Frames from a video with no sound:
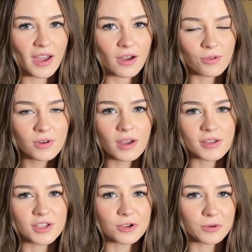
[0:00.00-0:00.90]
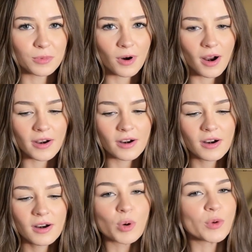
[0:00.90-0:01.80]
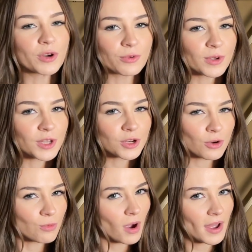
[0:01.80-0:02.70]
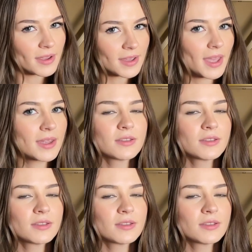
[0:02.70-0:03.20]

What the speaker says: out a year prior, but we don't really know why yet.